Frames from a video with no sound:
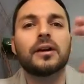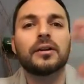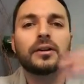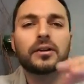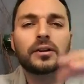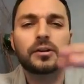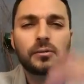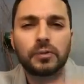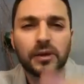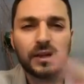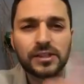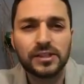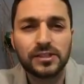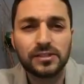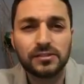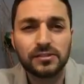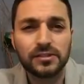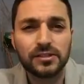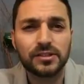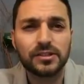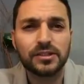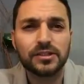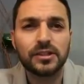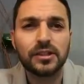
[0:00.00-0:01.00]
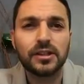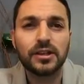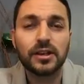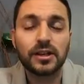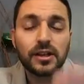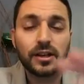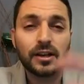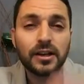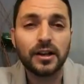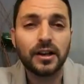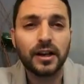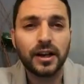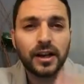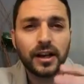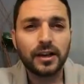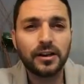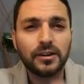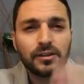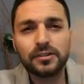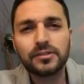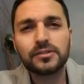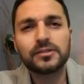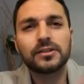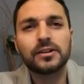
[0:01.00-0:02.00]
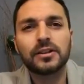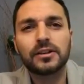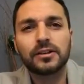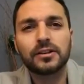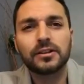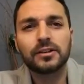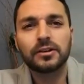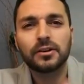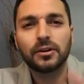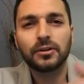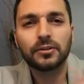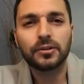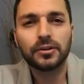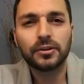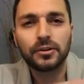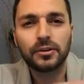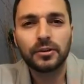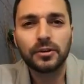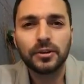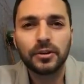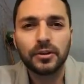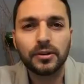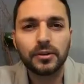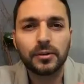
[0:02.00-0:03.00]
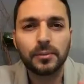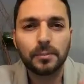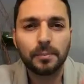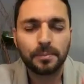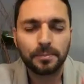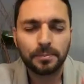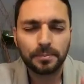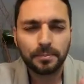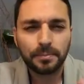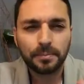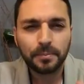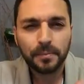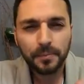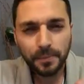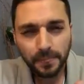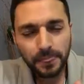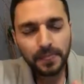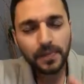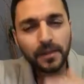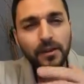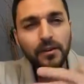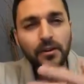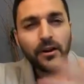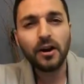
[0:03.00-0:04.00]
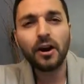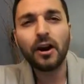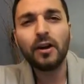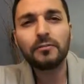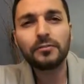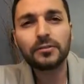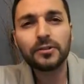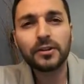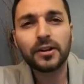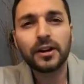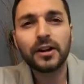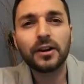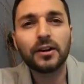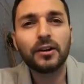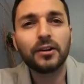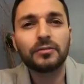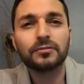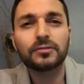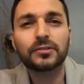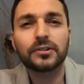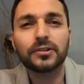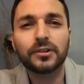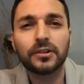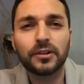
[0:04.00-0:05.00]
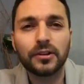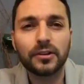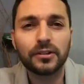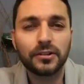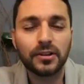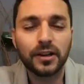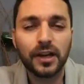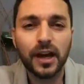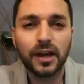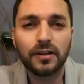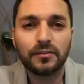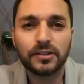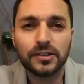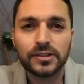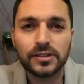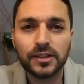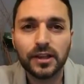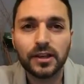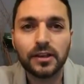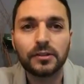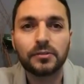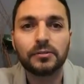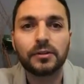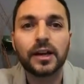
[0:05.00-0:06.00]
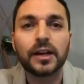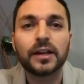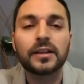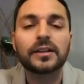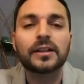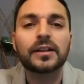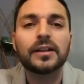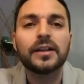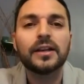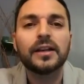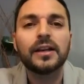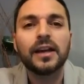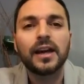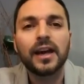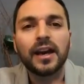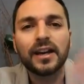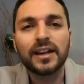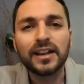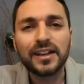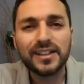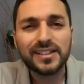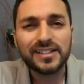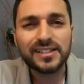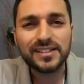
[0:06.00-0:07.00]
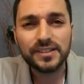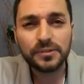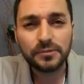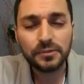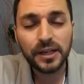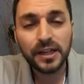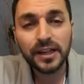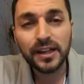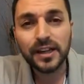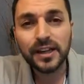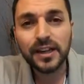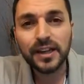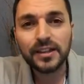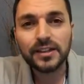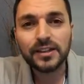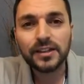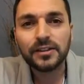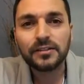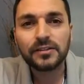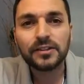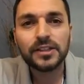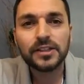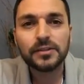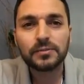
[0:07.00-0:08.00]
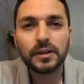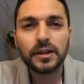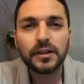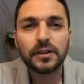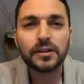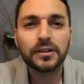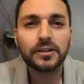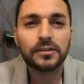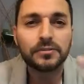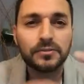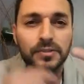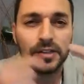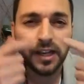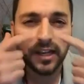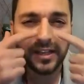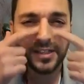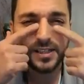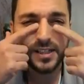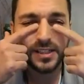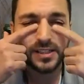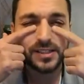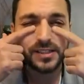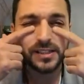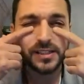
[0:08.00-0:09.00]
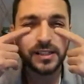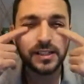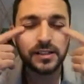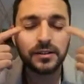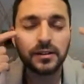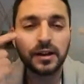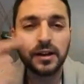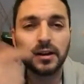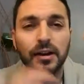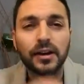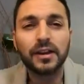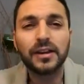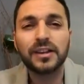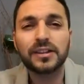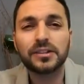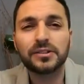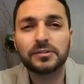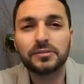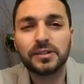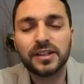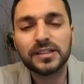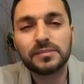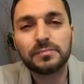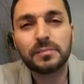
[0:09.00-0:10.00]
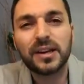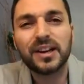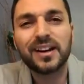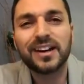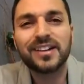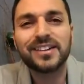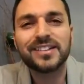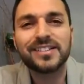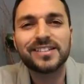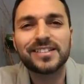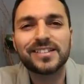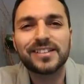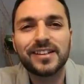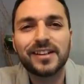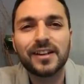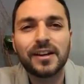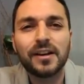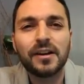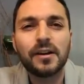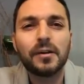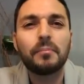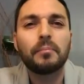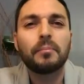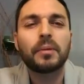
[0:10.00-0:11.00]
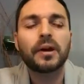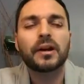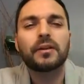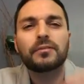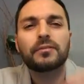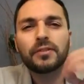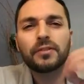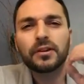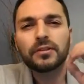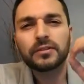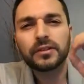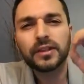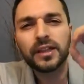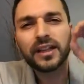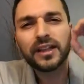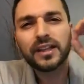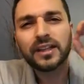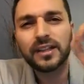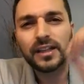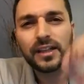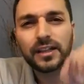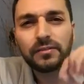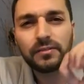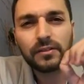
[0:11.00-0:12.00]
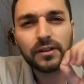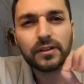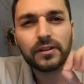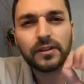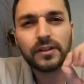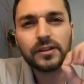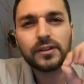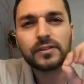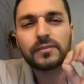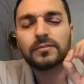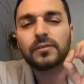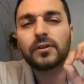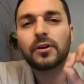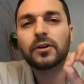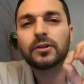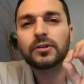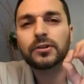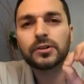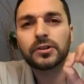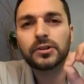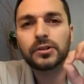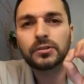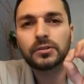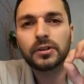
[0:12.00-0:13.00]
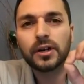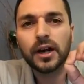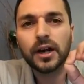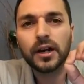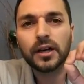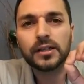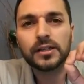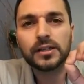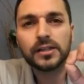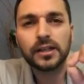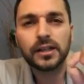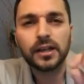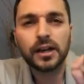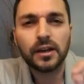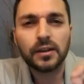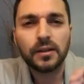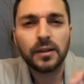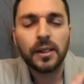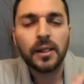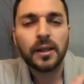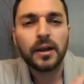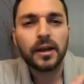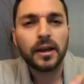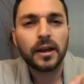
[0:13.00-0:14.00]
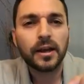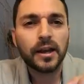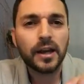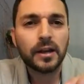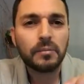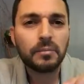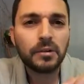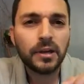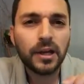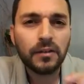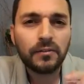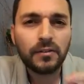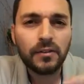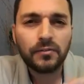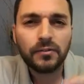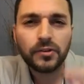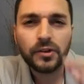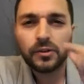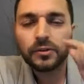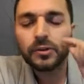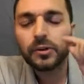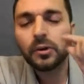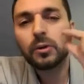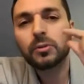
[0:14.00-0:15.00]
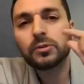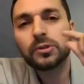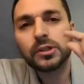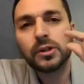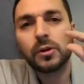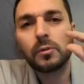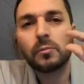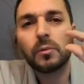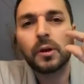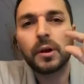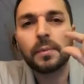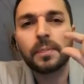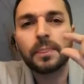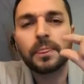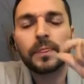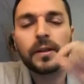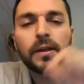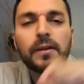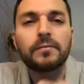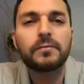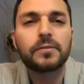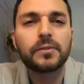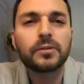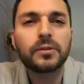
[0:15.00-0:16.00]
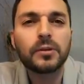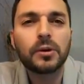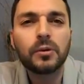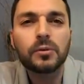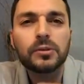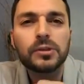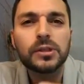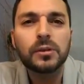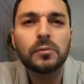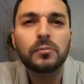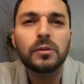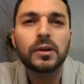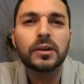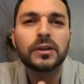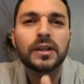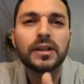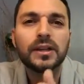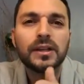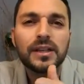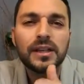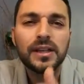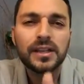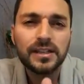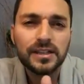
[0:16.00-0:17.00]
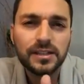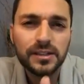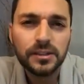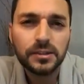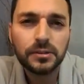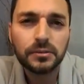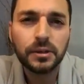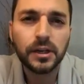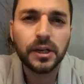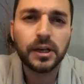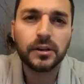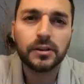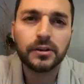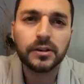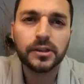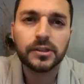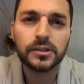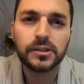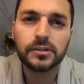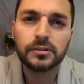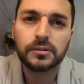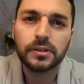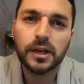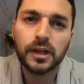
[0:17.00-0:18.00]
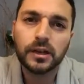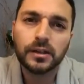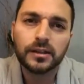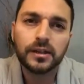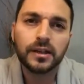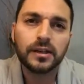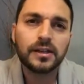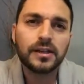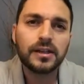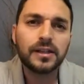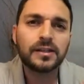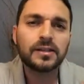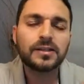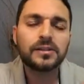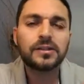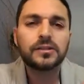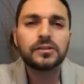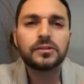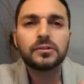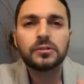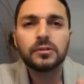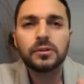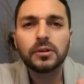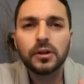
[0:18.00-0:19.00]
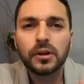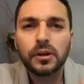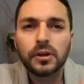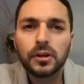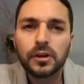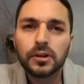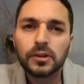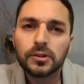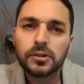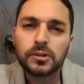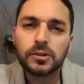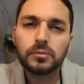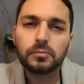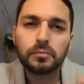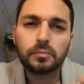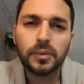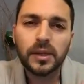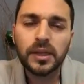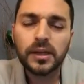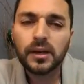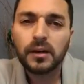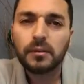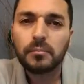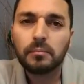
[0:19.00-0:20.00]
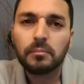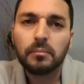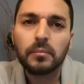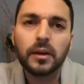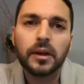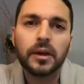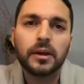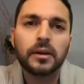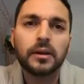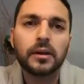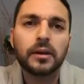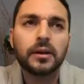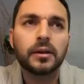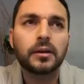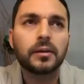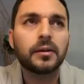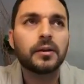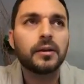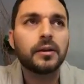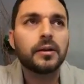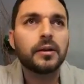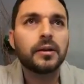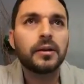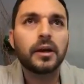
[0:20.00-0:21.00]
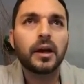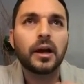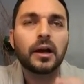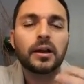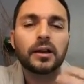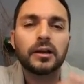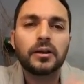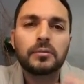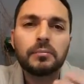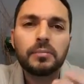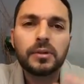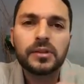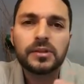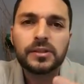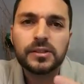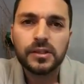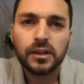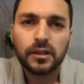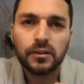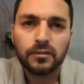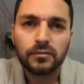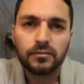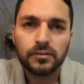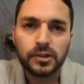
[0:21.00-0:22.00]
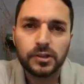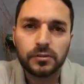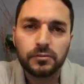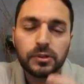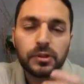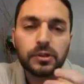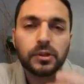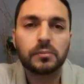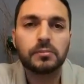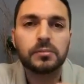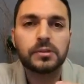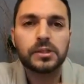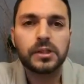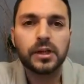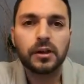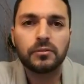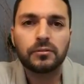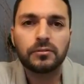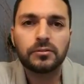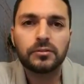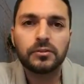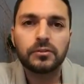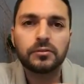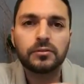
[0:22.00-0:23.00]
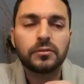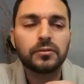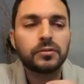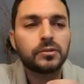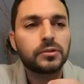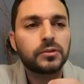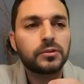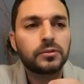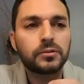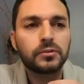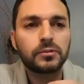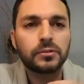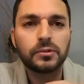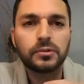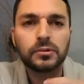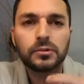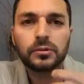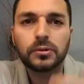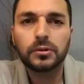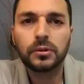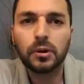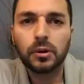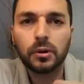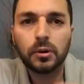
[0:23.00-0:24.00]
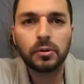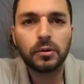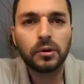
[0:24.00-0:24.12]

questions later on the after the live is done, right? And it is really late here in Sweden. If you guys can see, I need to rest my eyes, but I felt like giving this thought to you guys, and I believe if you know someone that needs to hear this tonight, that needs to be a little bit selfish with themselves, to go